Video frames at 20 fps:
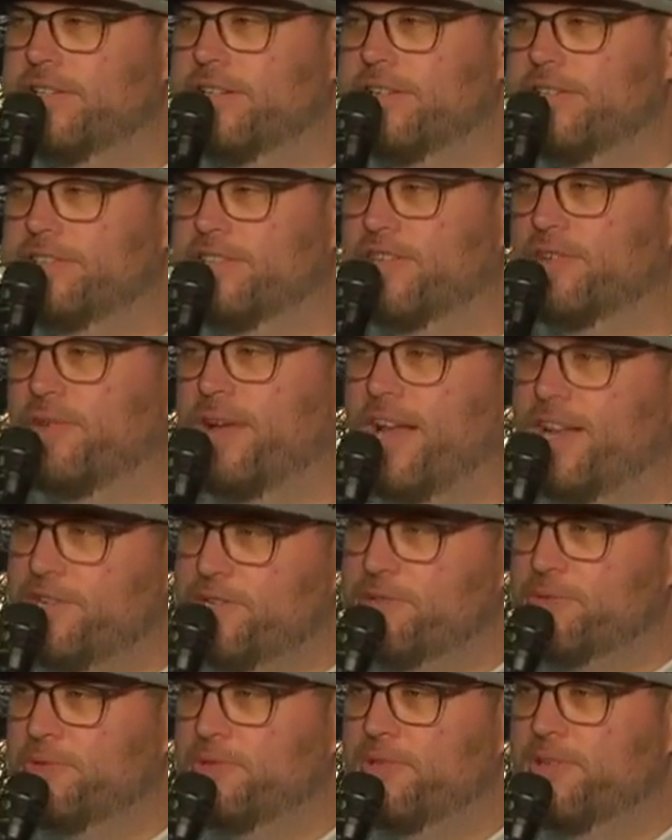there is a
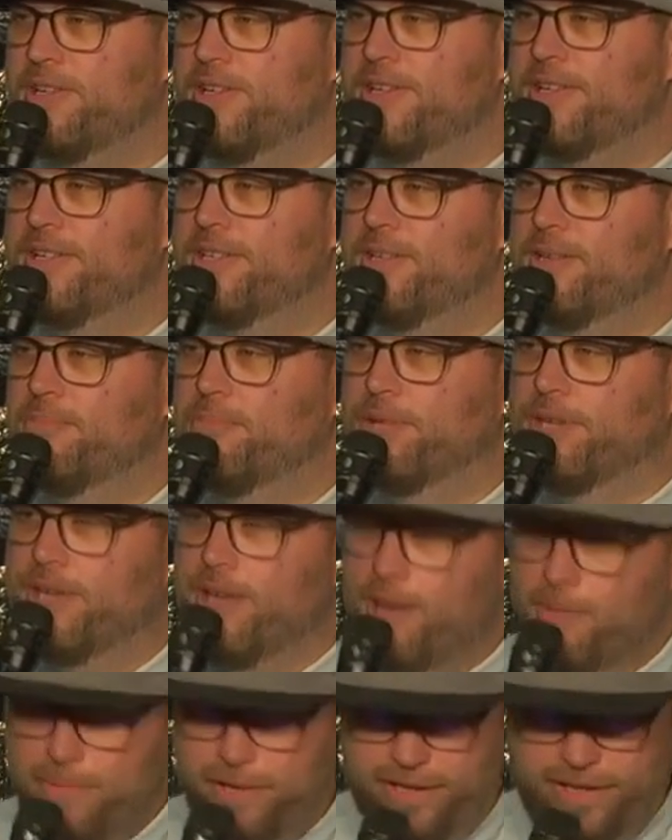gradual
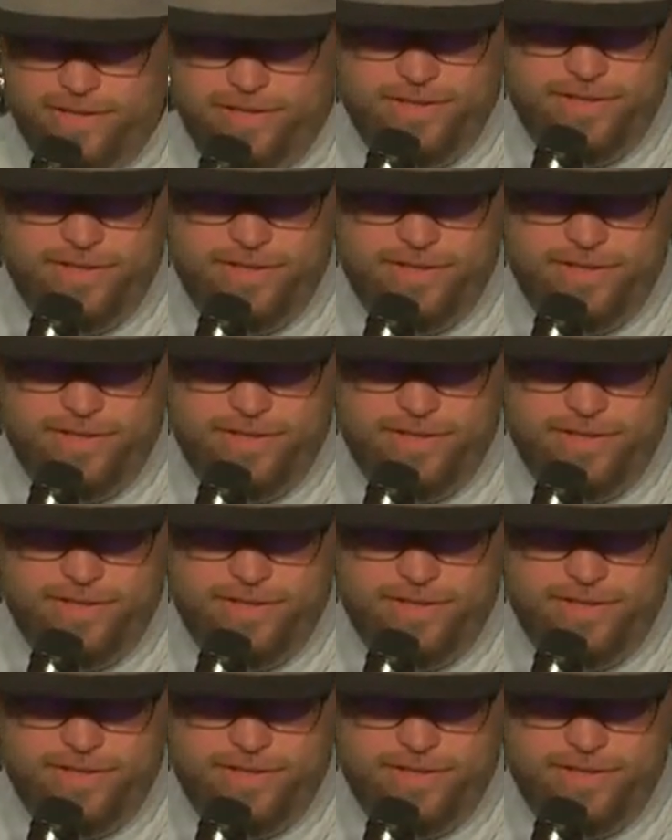becoming.